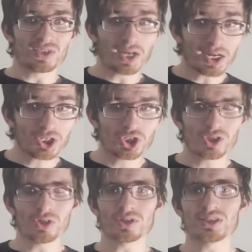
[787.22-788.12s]

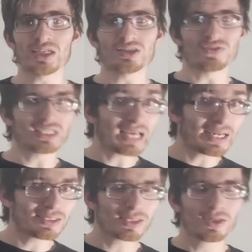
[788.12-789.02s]
touch, your sense of
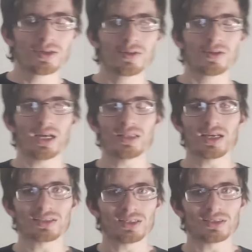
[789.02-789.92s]
sight. I
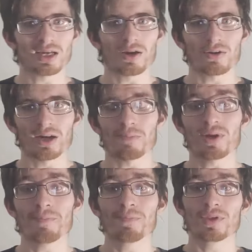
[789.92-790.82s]
think I said sight already,
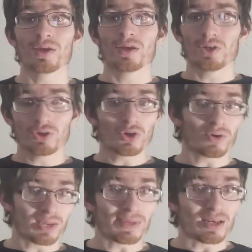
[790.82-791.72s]
but you know
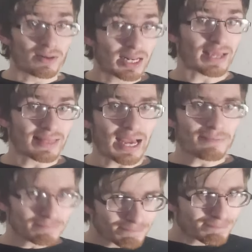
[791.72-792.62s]
what I mean, like that.